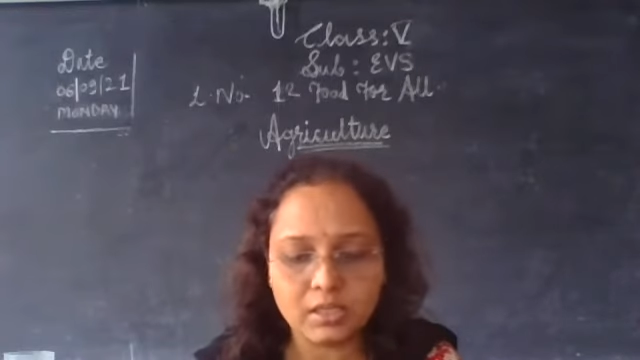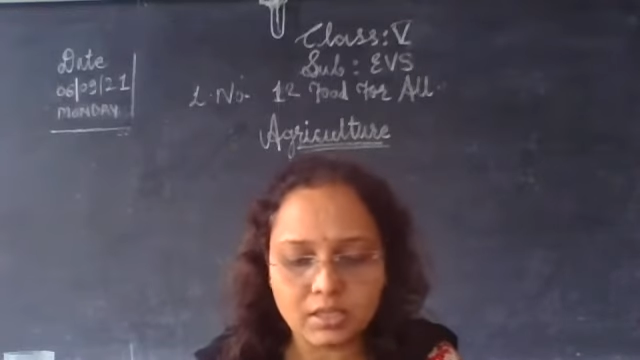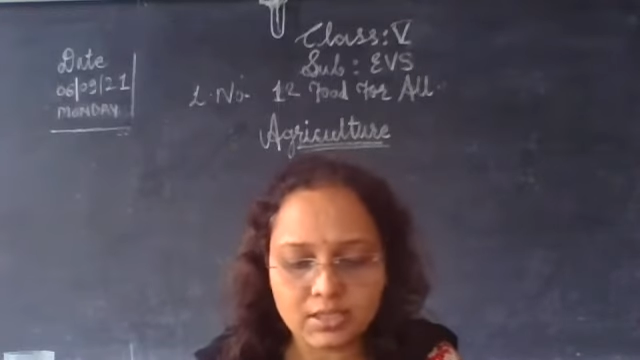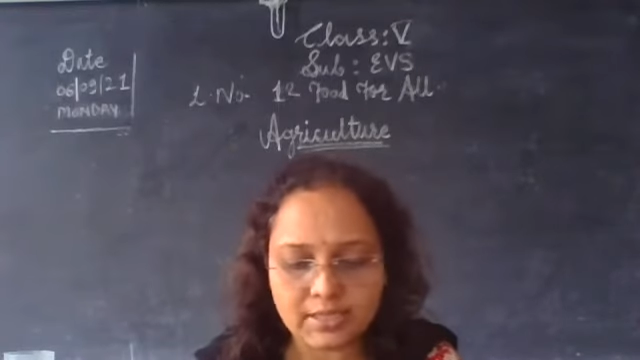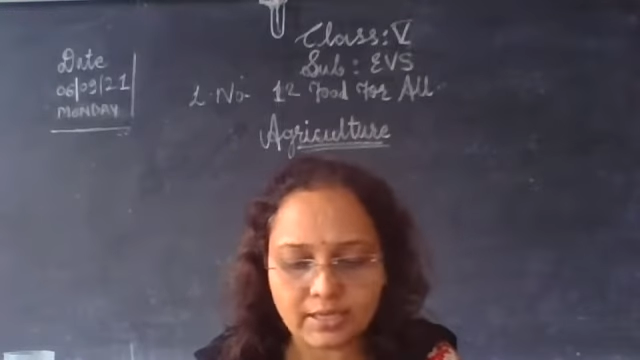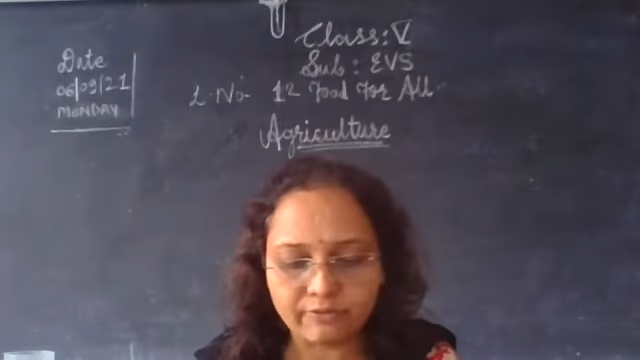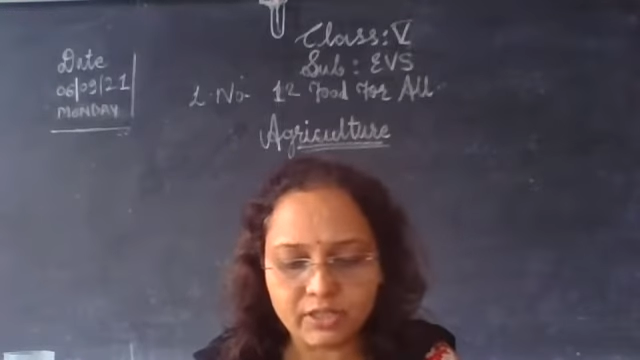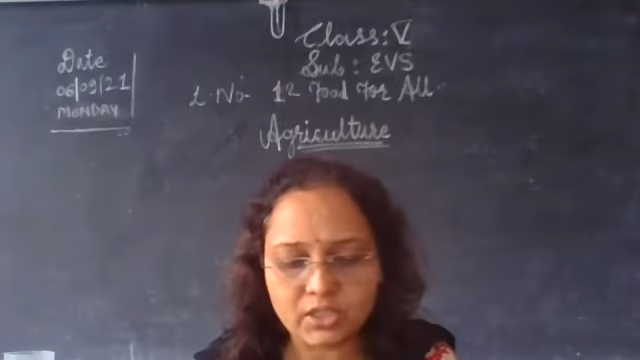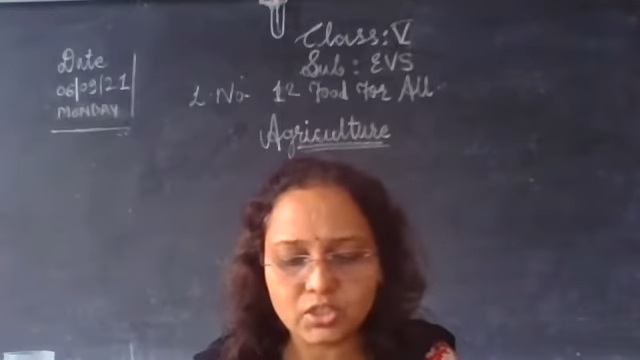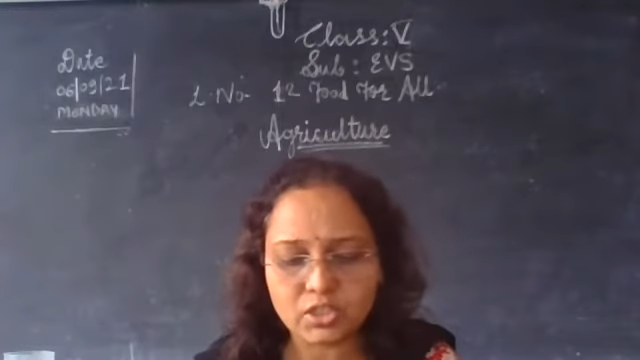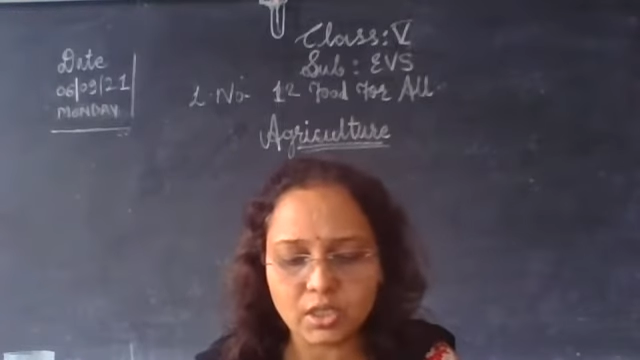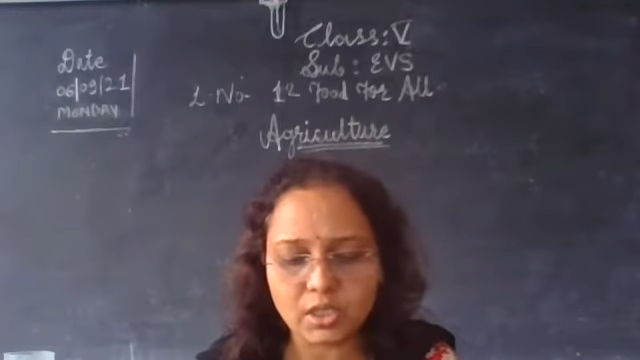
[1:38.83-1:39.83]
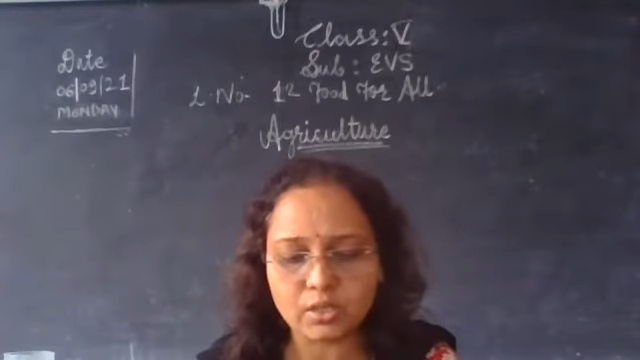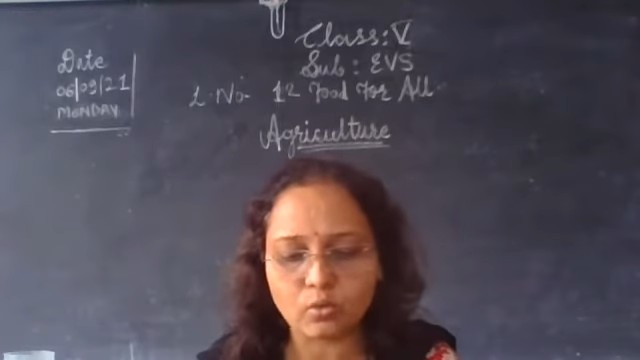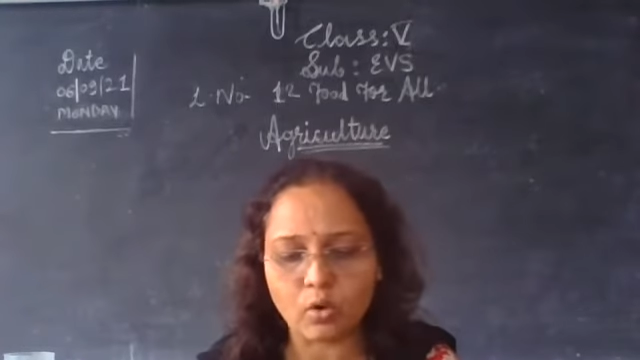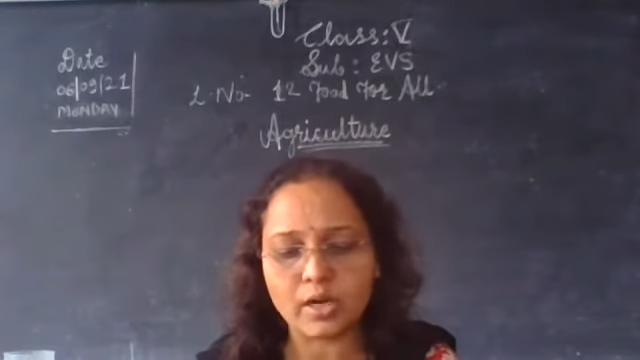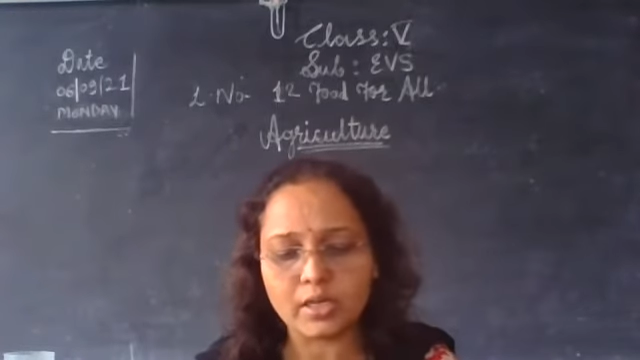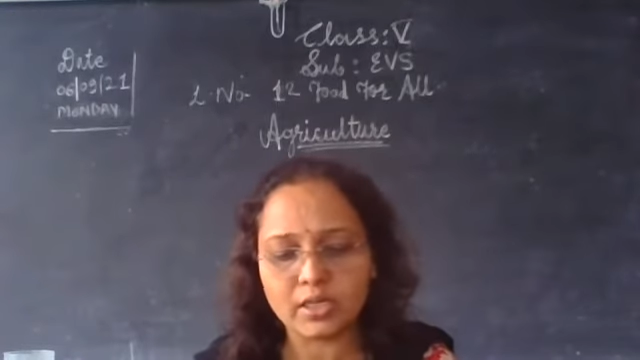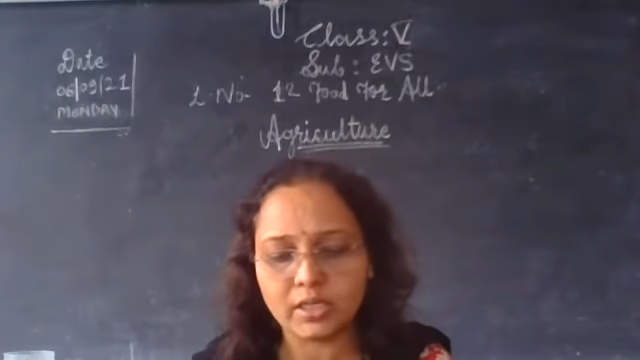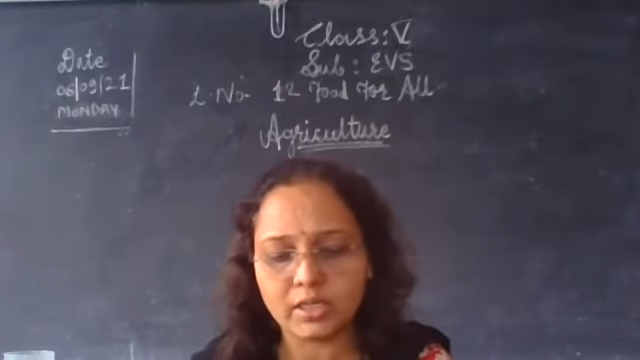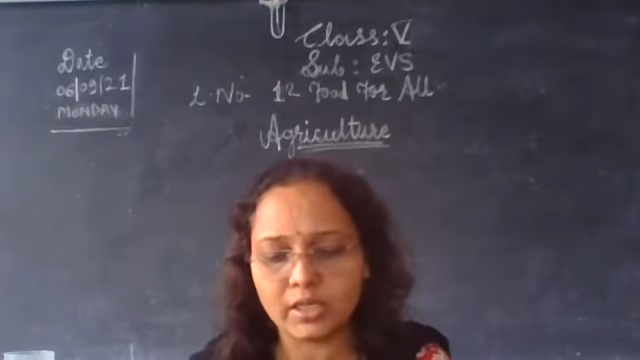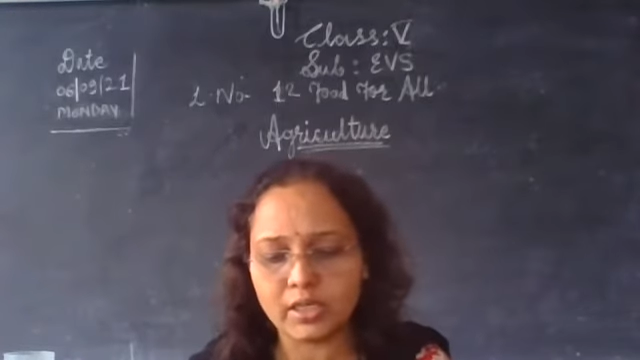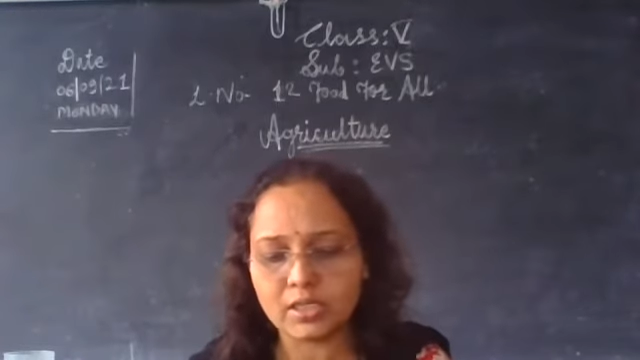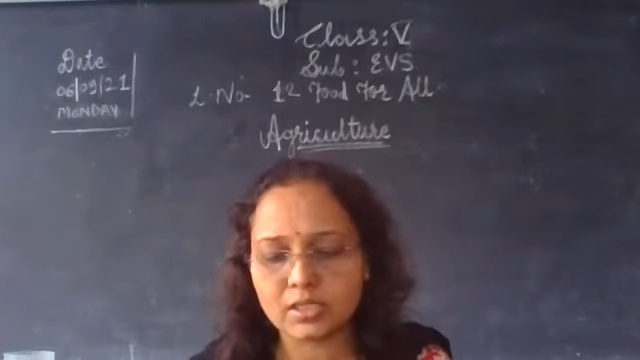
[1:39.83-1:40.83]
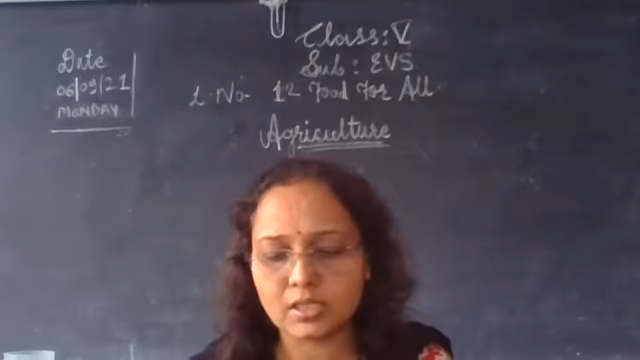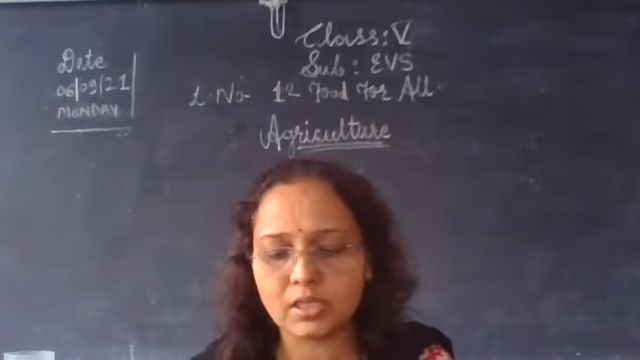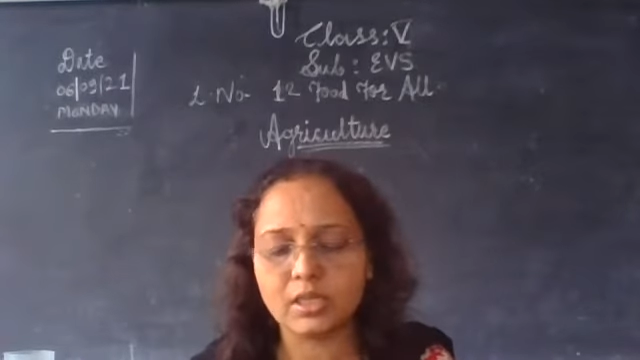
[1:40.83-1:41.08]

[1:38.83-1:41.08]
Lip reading: in sufficient quantities,